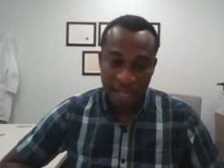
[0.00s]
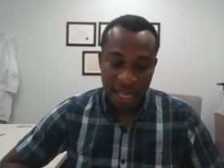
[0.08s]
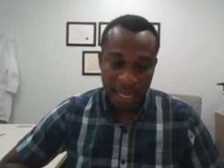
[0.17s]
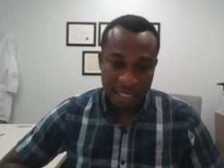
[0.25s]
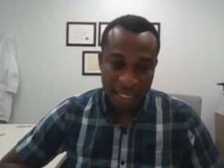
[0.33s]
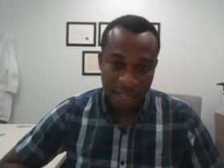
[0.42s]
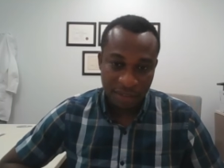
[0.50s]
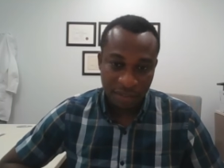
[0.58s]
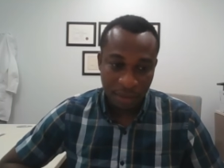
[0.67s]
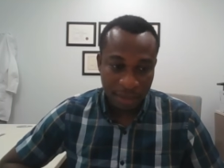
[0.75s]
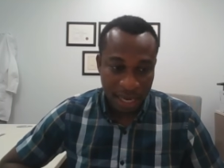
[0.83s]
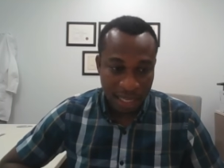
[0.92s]
and then
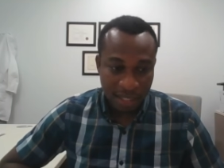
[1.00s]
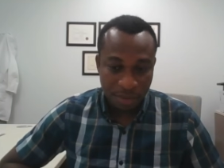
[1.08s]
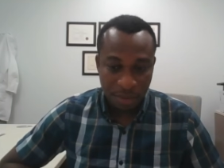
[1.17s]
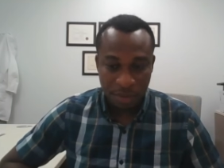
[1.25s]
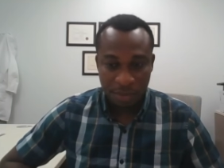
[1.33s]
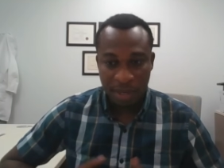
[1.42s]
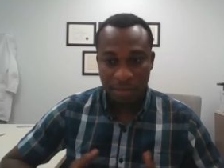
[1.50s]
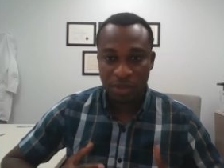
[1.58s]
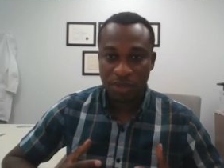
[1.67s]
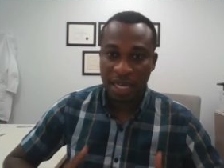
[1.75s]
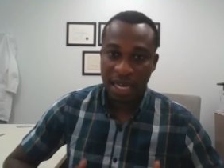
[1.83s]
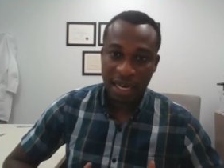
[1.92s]
from that, we will be able
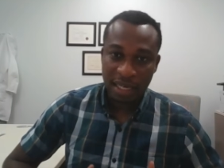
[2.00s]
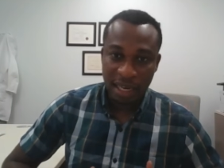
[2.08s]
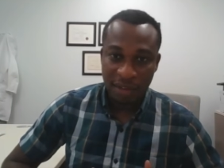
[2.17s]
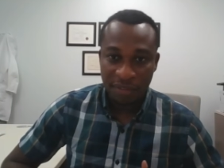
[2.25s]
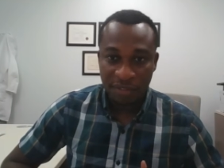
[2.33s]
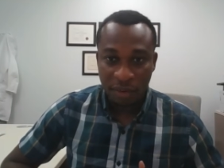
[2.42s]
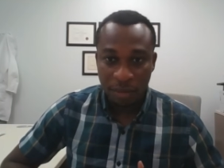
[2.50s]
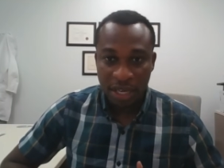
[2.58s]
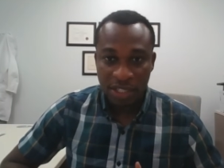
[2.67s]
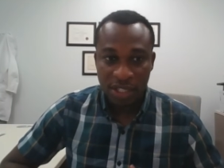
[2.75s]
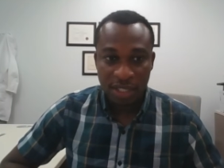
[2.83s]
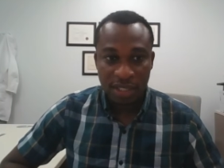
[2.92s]
to gather enough
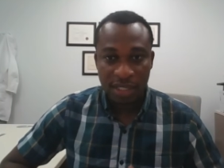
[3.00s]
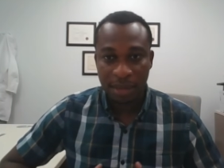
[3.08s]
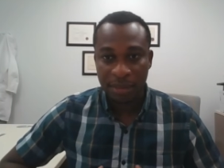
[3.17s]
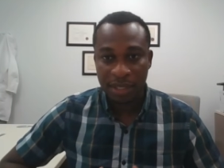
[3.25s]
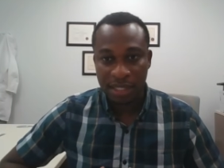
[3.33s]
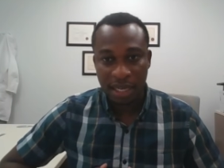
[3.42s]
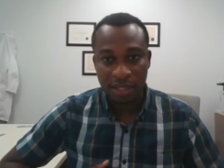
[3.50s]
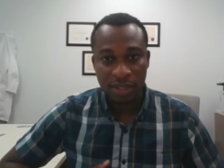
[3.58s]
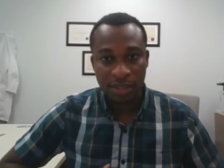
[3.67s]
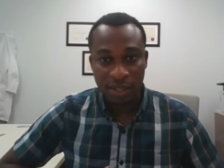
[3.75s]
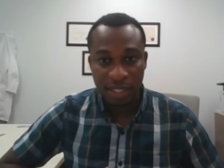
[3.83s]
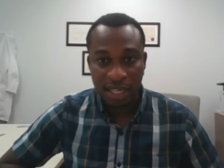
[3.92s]
information, submit that
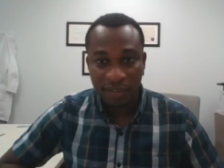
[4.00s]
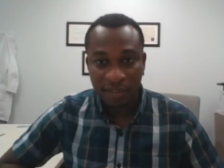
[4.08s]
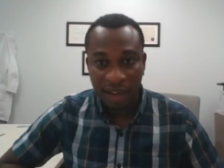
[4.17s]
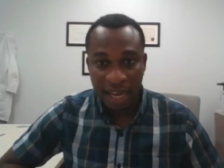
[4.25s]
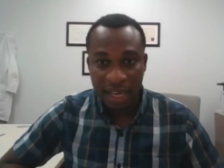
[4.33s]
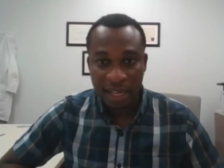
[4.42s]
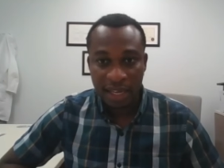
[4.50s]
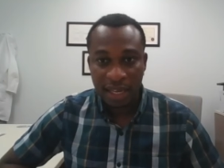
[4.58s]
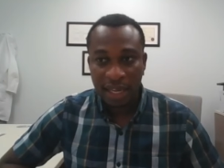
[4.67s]
to C F I A,